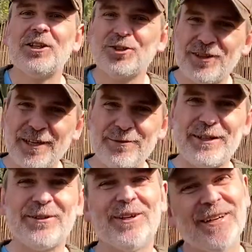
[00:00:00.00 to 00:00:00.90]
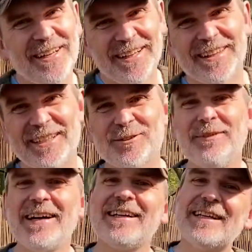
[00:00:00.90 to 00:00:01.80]
So there we go. That's
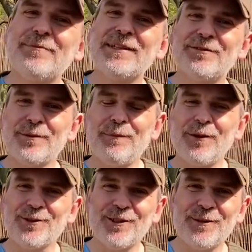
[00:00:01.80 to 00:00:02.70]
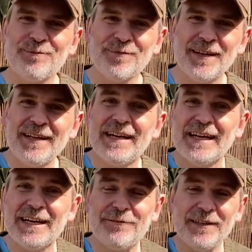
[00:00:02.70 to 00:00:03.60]
my little bit of the plot.
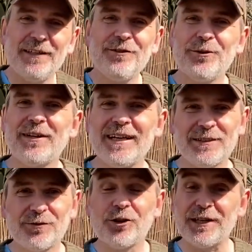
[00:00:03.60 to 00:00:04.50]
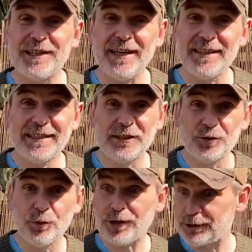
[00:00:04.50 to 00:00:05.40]
If any of you guys have got any ideas of
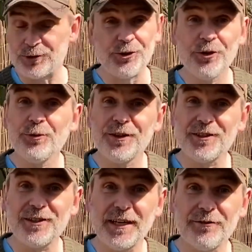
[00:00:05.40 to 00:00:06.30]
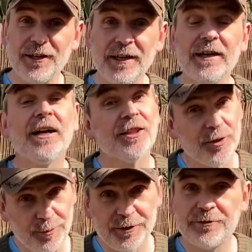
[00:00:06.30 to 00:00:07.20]
what I could do with this area, they'd
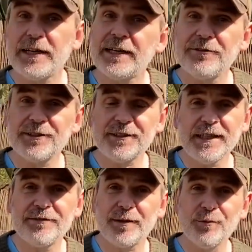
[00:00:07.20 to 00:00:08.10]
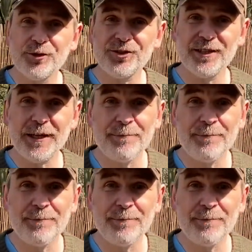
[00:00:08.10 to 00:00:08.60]
be greatly received, I must say.